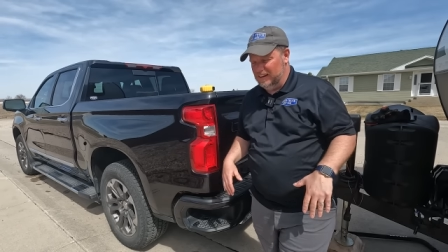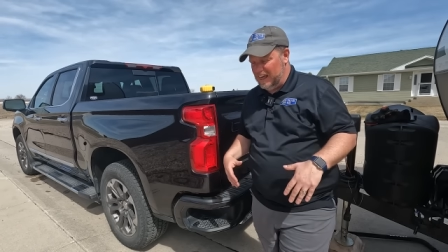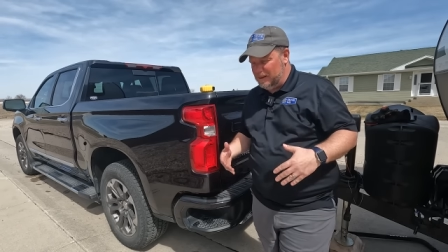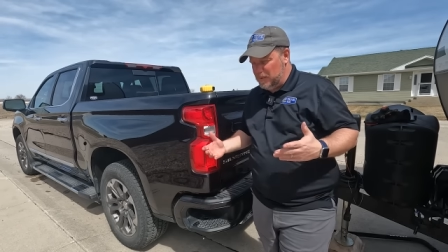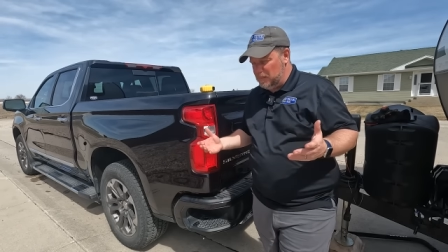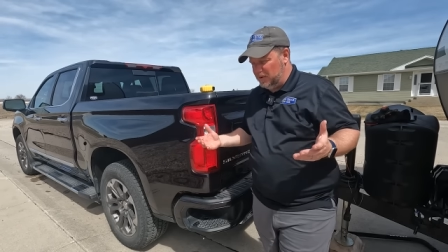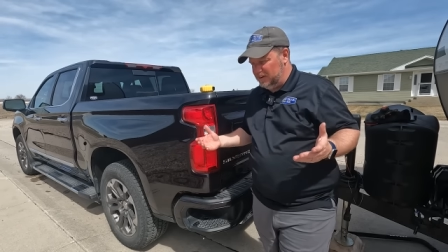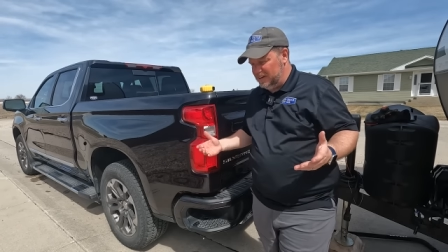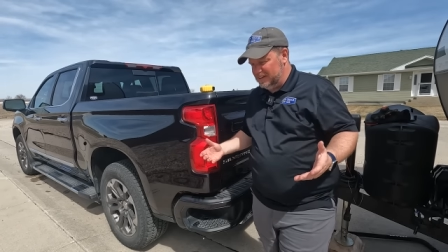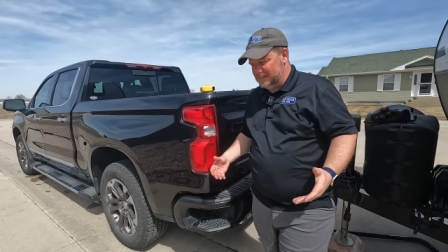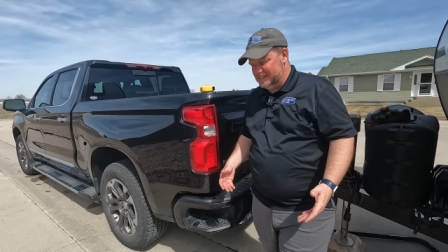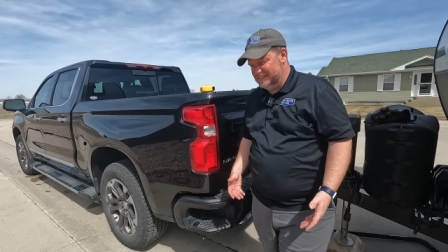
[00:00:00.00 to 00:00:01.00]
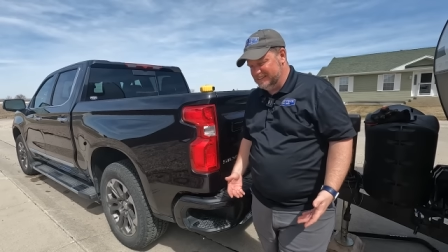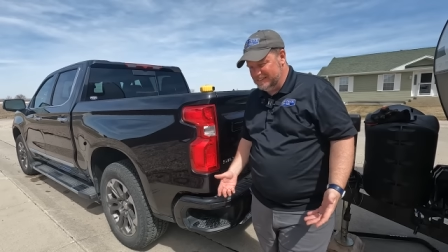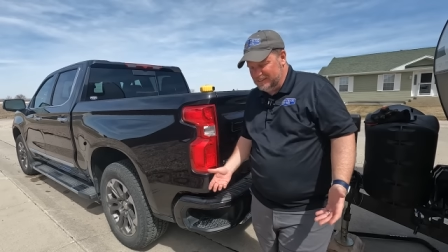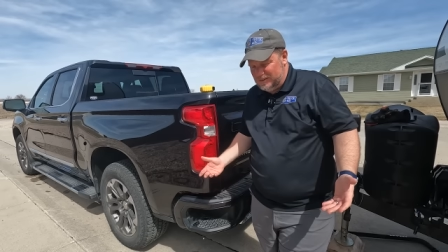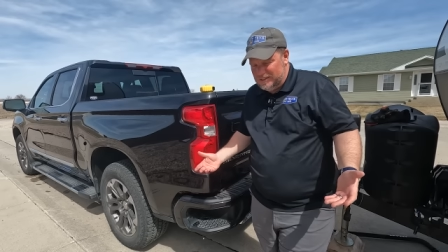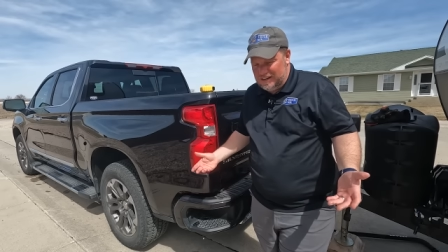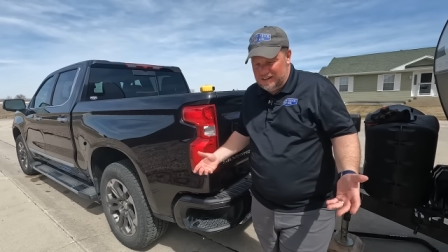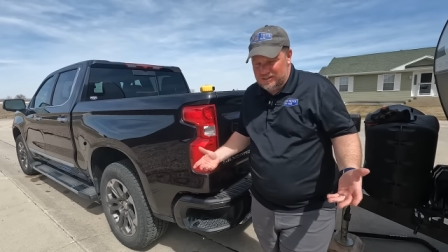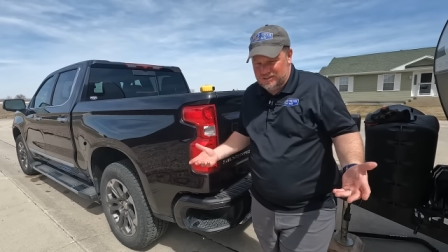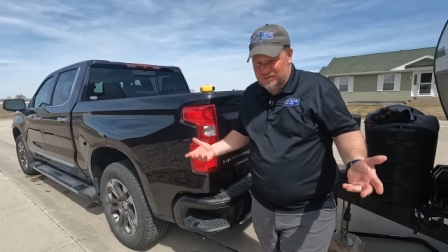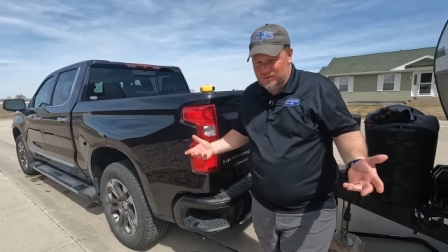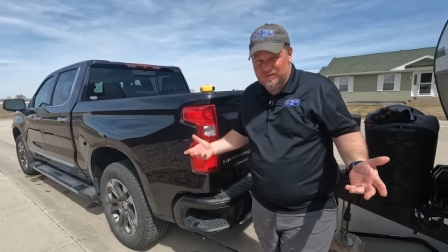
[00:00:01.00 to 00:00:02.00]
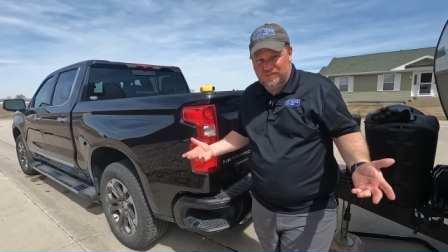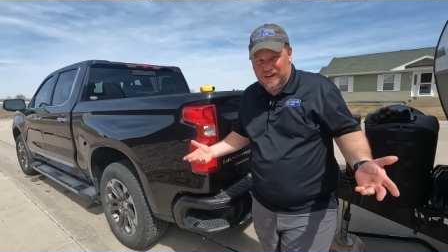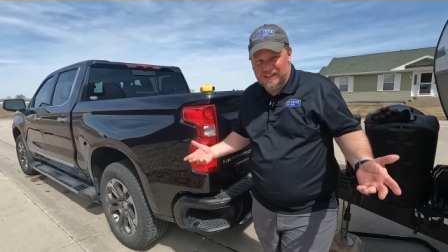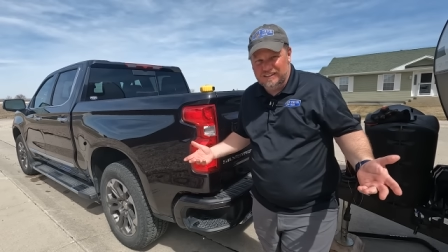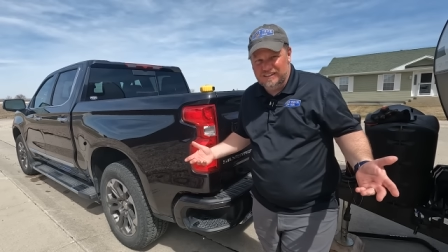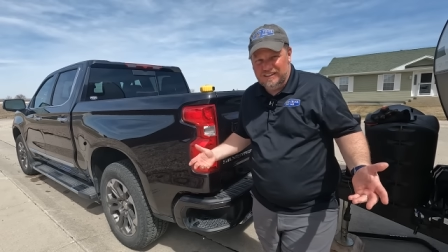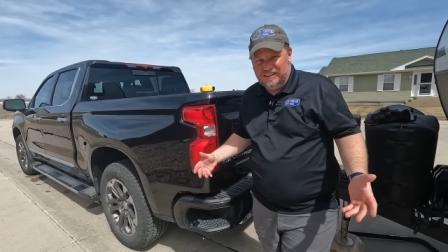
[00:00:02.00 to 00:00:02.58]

Other people are like, hey, it goes down an inch, so it's fine.